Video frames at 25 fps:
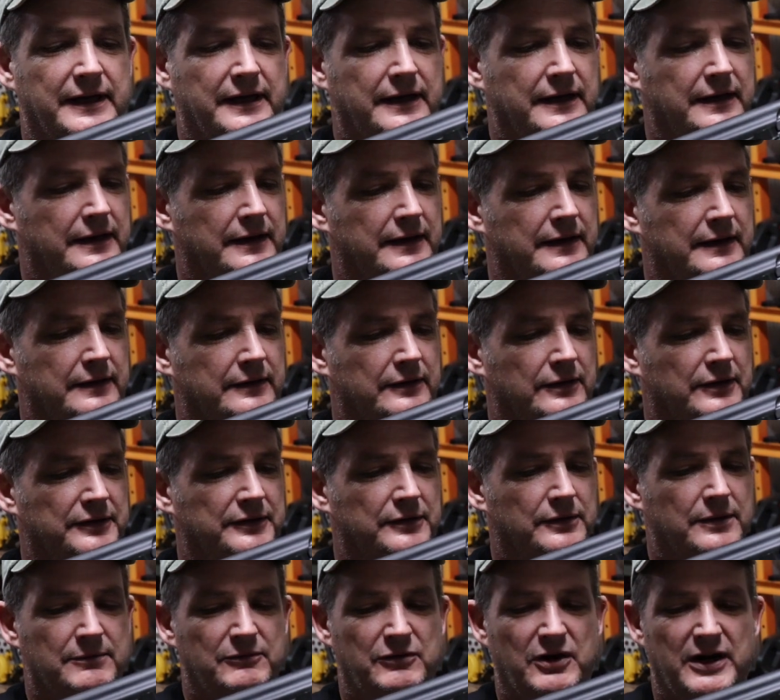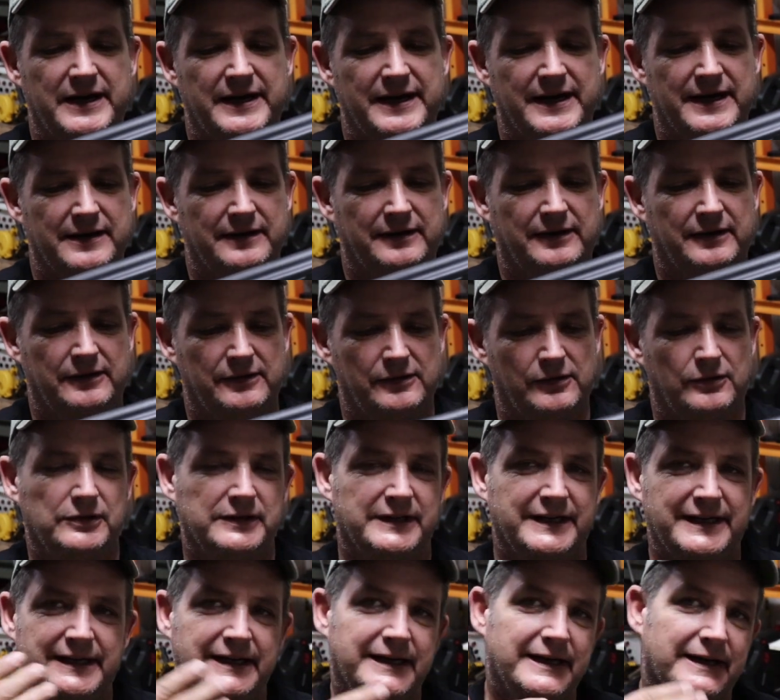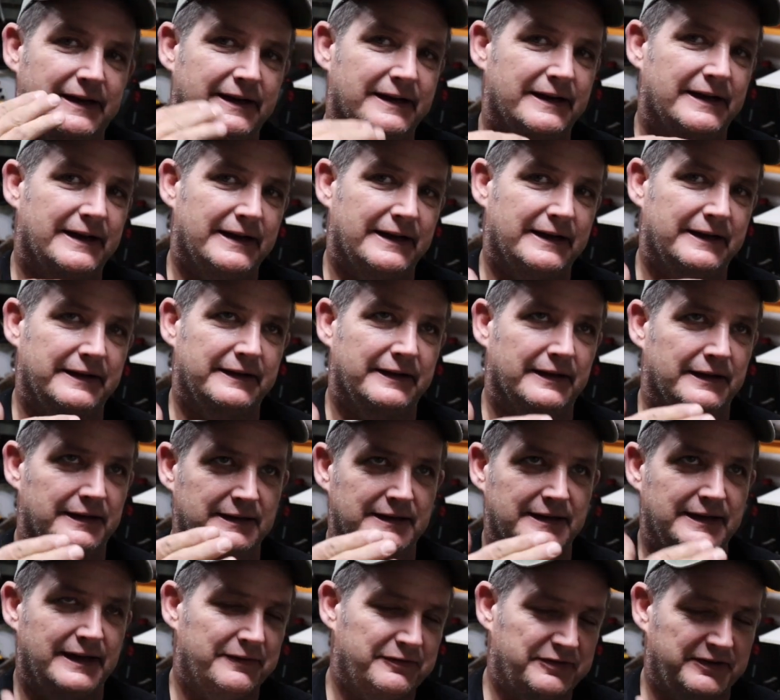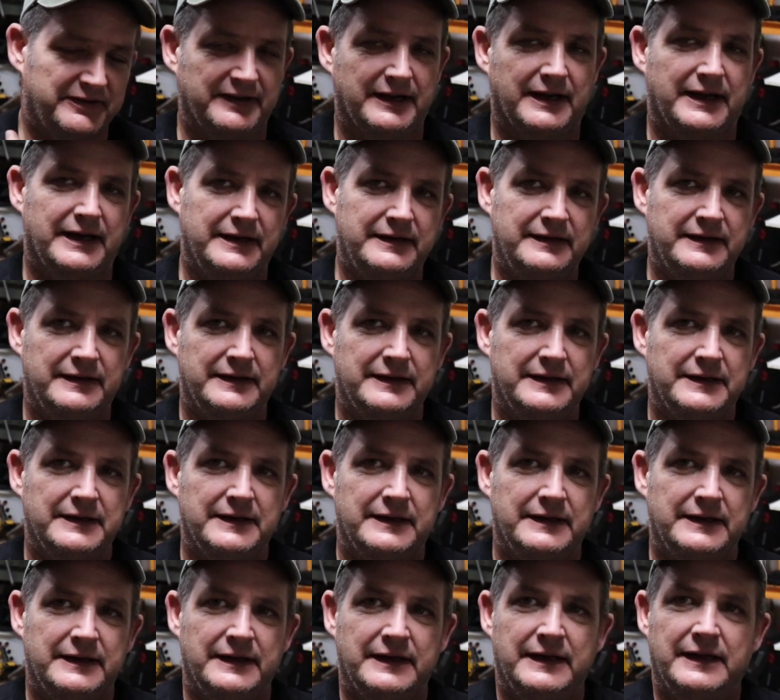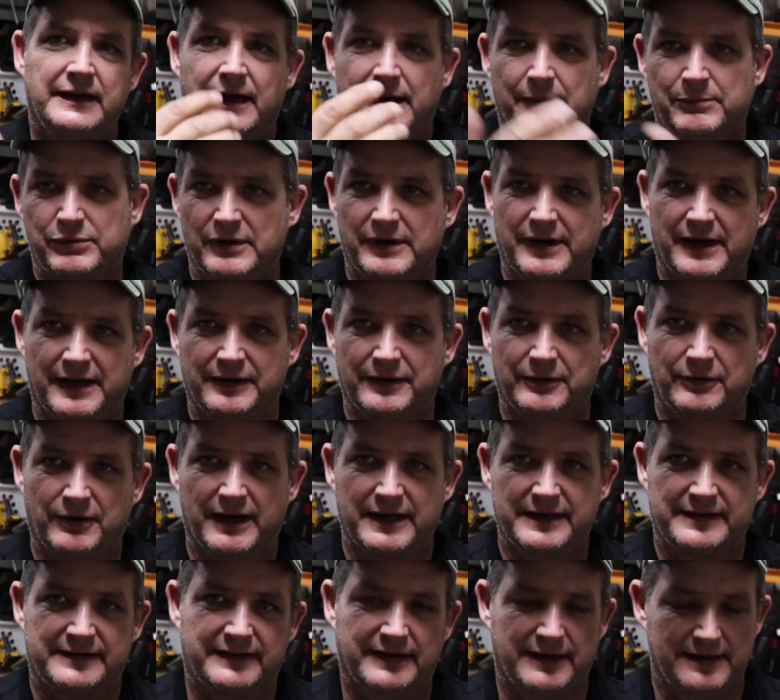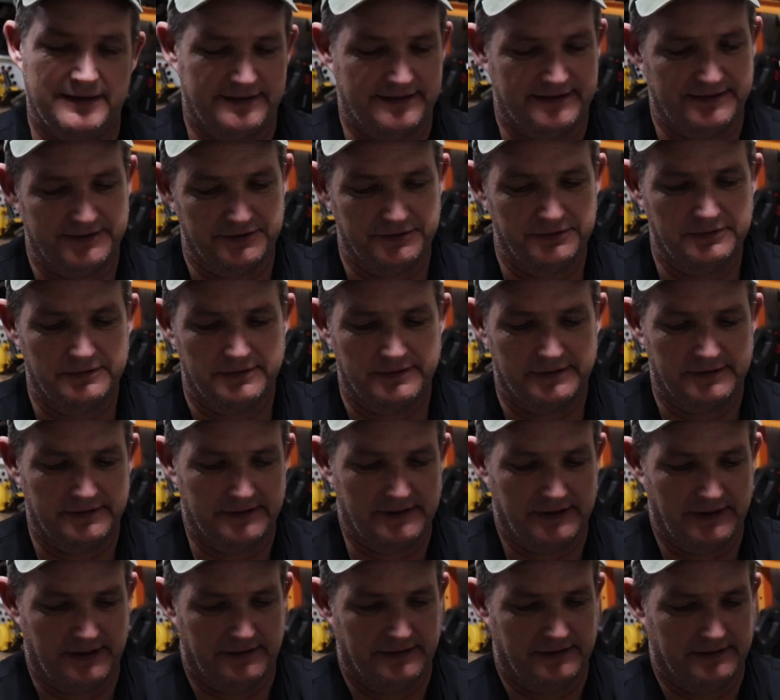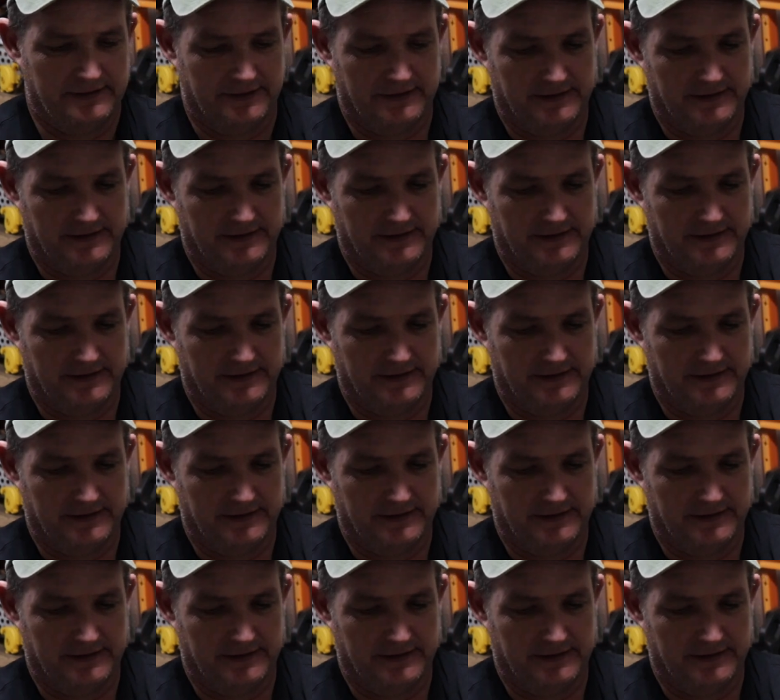And although I'm right-handed and only need it on the left side, I put it on the right side too, in